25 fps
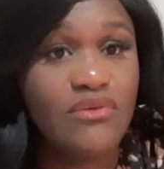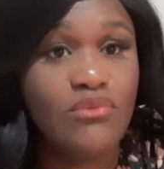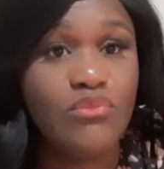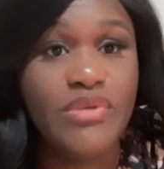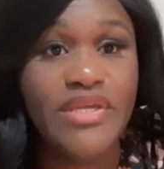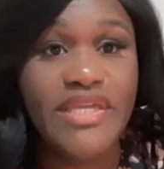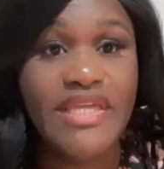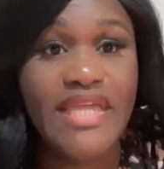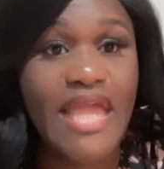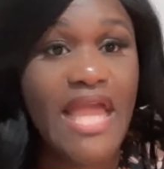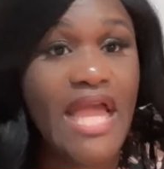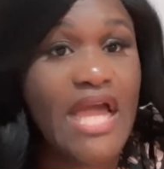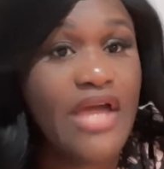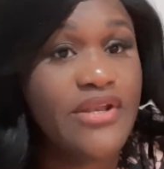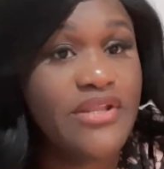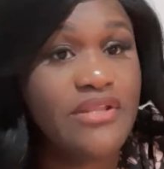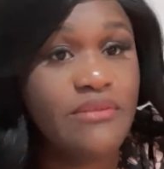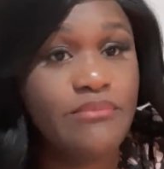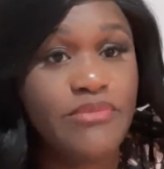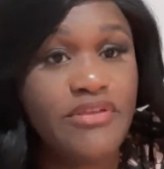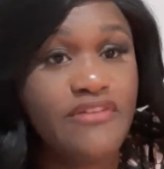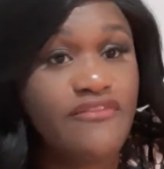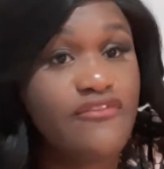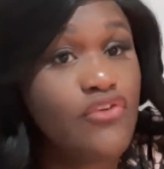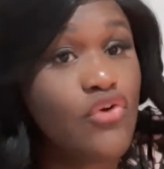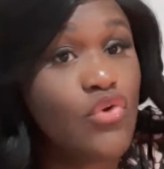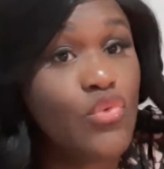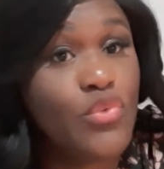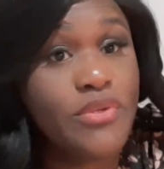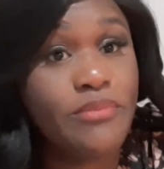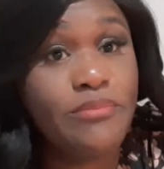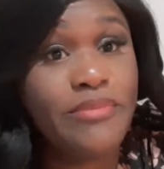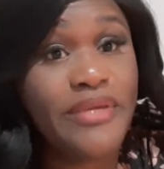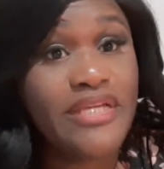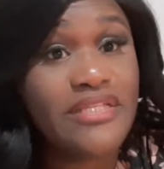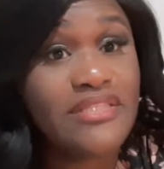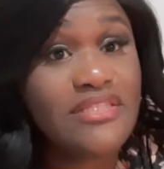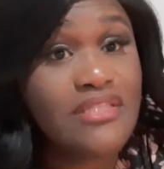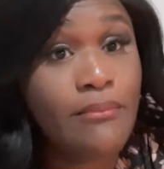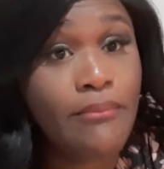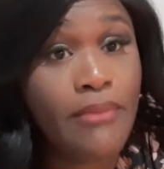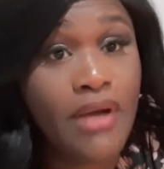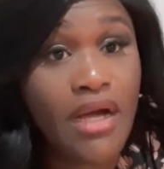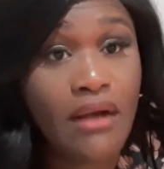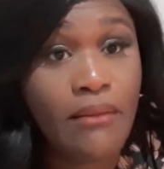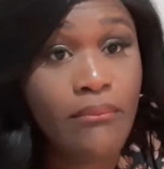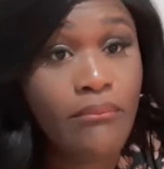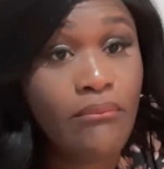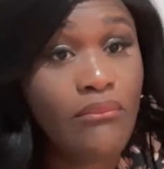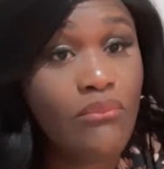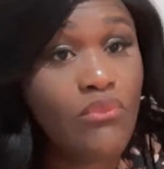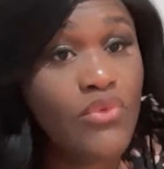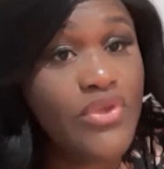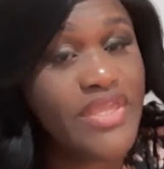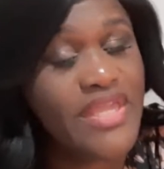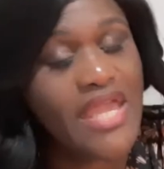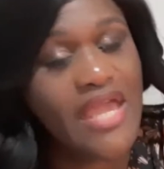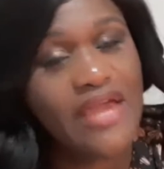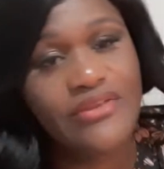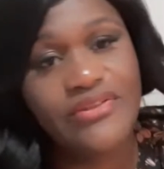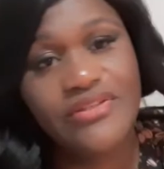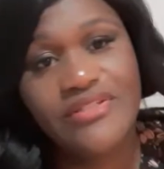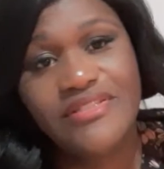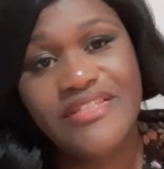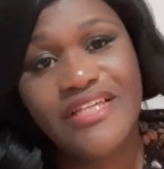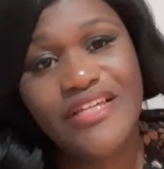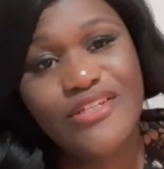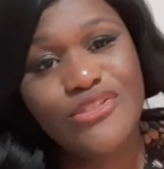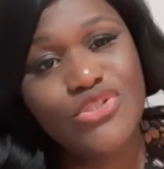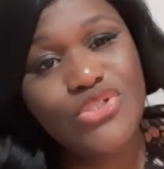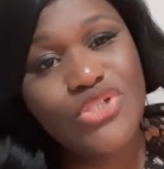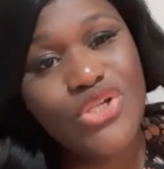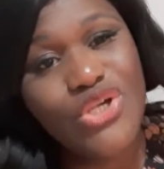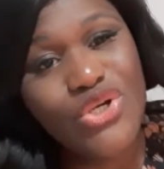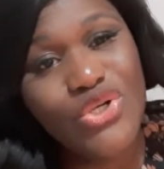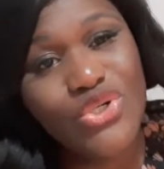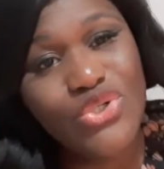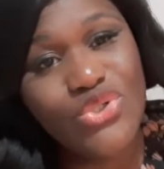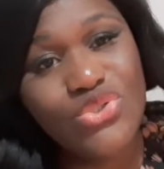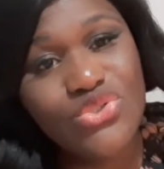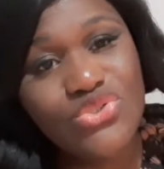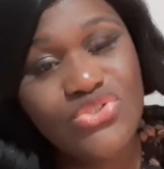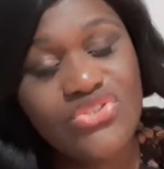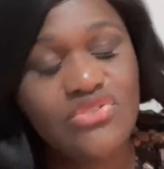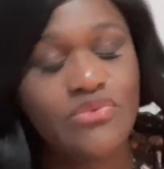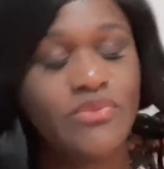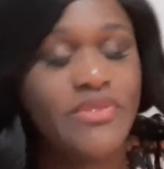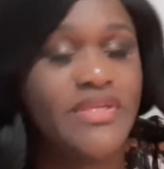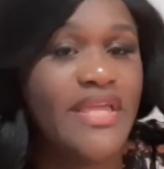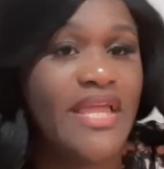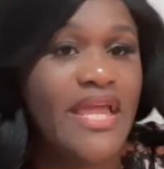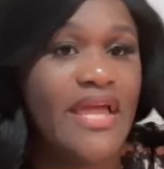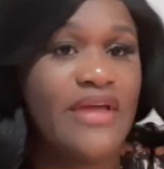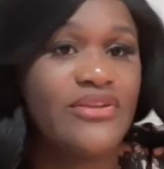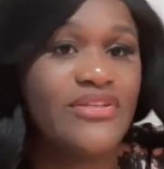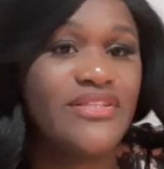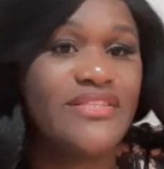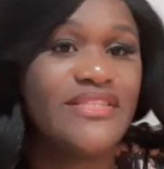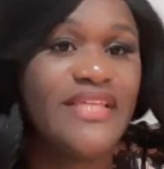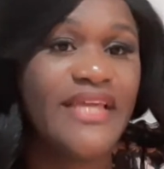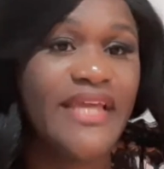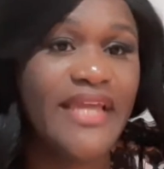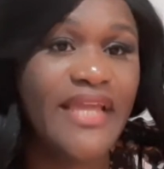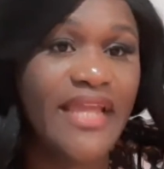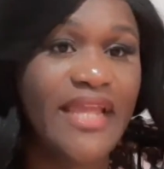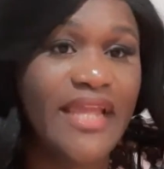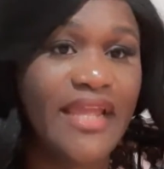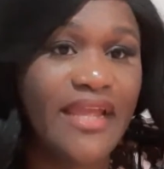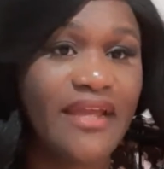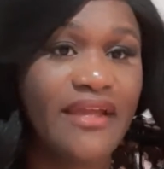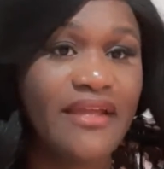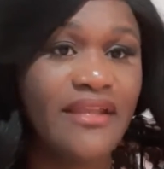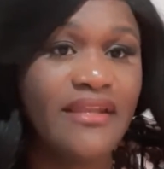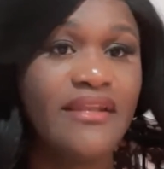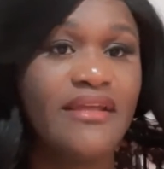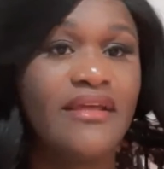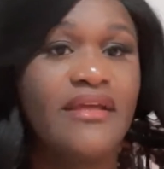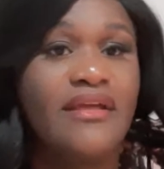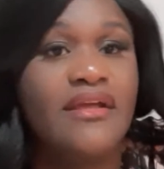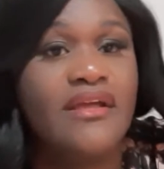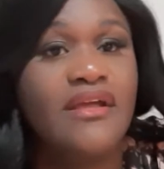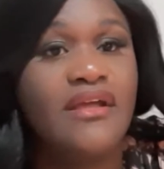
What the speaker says: We counted before we picked them up. We counted their toes. We counted their hand.